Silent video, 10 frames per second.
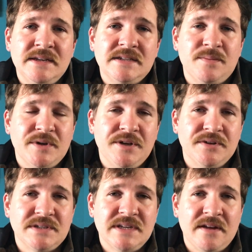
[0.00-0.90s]
to put
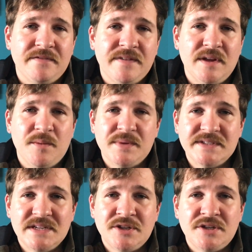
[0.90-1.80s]
yourself in a
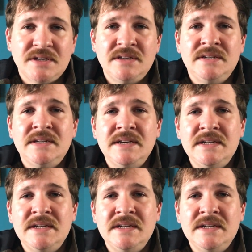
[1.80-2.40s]
position